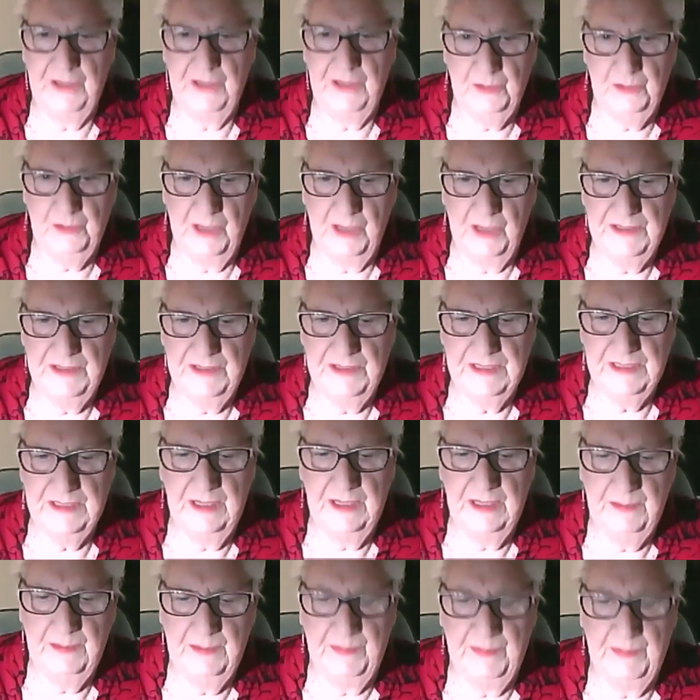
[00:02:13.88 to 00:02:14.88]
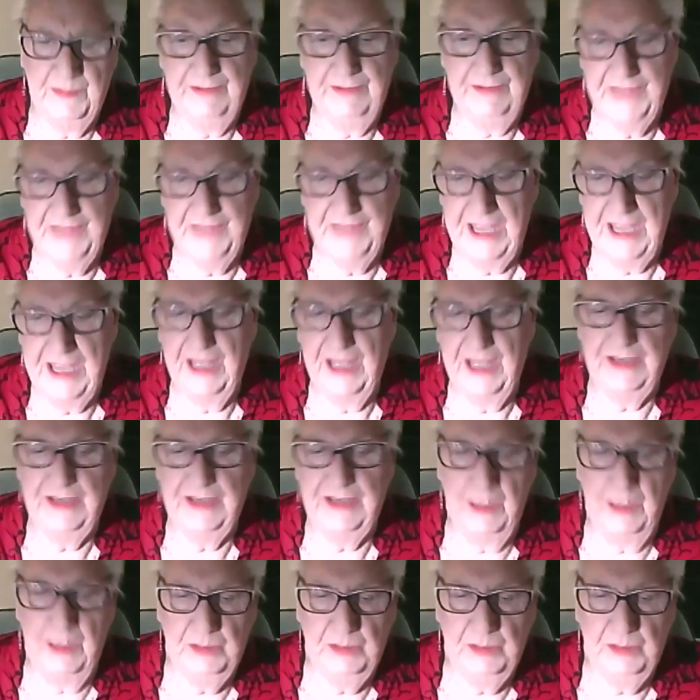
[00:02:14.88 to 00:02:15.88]
ones above the head and
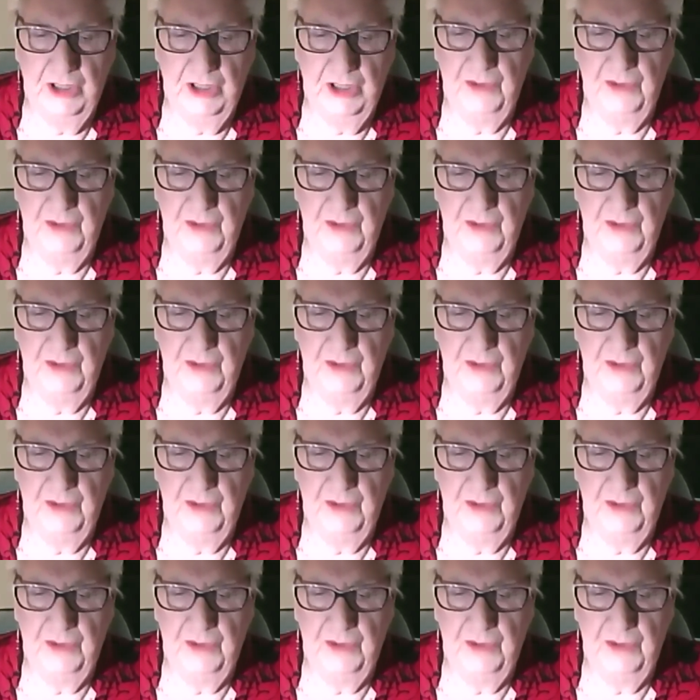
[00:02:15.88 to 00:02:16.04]
below